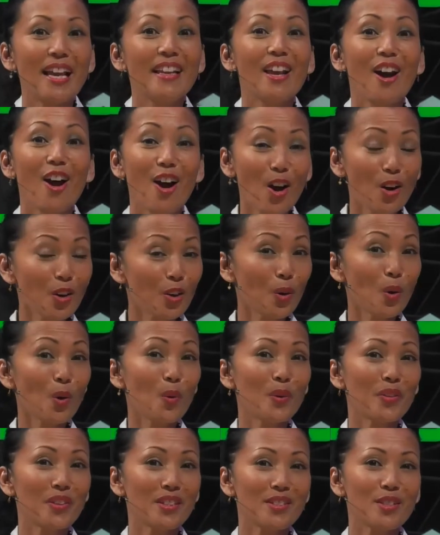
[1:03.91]
And our
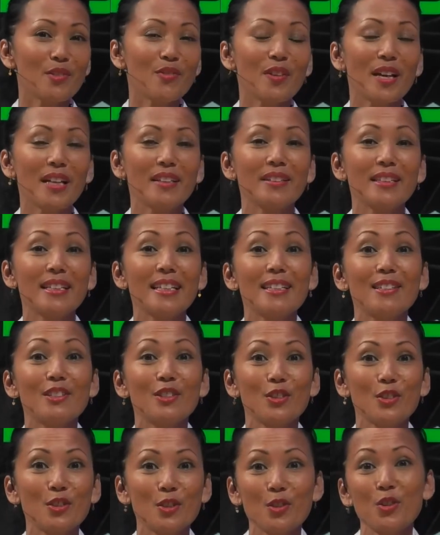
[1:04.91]
goal with this event
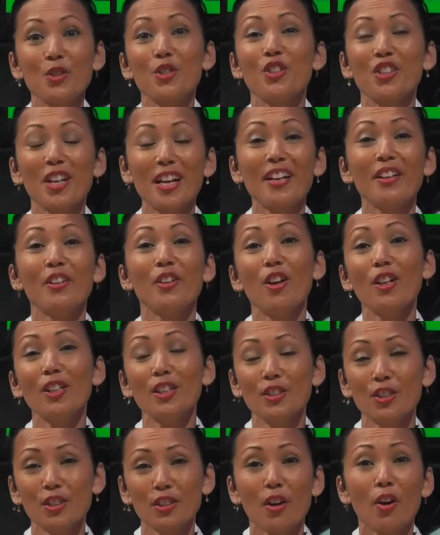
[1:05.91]
is to share
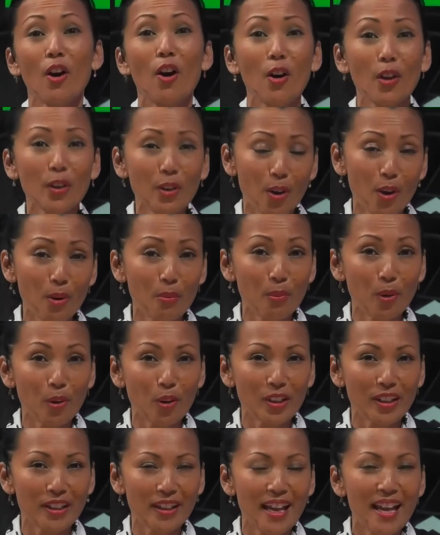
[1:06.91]
knowledge on
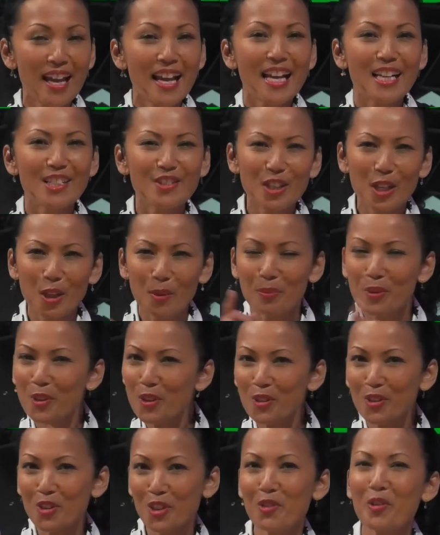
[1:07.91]
onboarding and to help
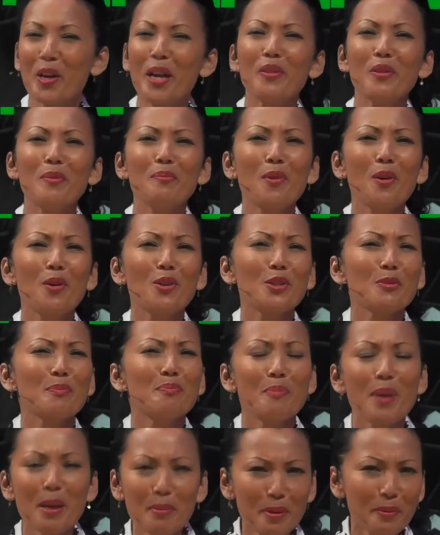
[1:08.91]
you to create the most
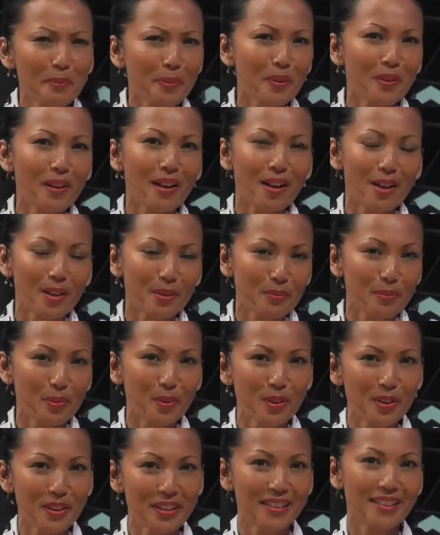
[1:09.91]
memorable
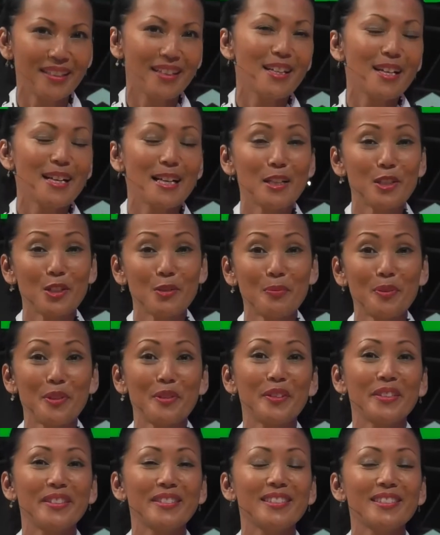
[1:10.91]
onboarding
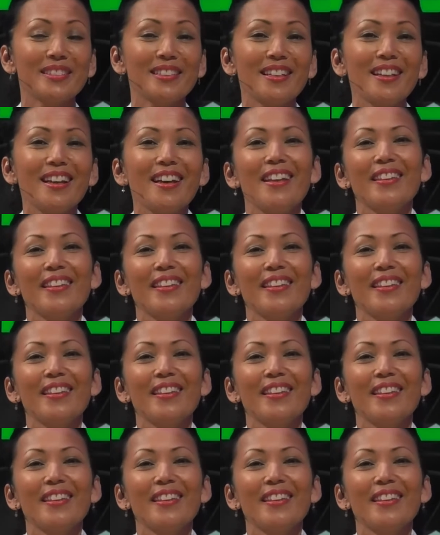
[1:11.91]
experience.